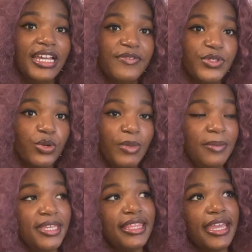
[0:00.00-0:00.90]
life. So
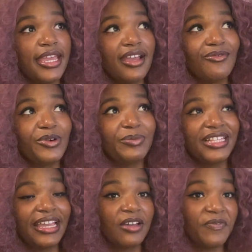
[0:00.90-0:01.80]
maybe they will be
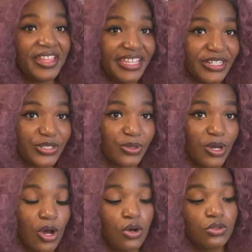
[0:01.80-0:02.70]
like a financial
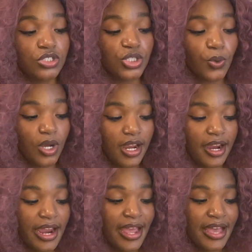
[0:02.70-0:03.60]
coach,
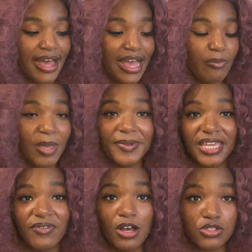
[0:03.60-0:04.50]
or maybe
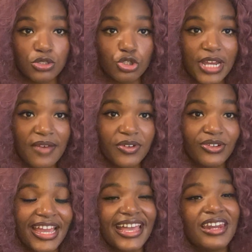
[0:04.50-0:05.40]
they've also
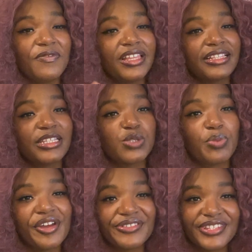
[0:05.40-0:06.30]
traveled. I kind of feel like this
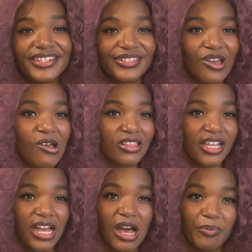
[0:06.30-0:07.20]
person is all
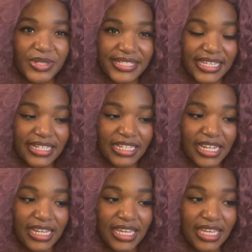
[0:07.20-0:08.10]
encompassing,
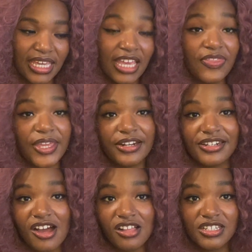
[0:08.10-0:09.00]
like in their
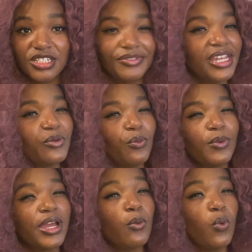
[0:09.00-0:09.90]
knowledge, very
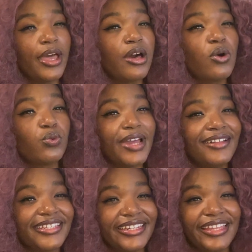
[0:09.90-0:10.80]

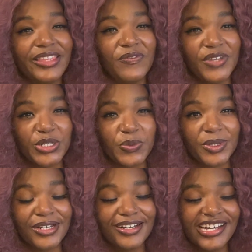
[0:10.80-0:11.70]
well-rounded
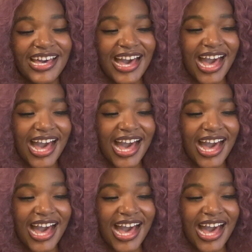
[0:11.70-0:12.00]
individual.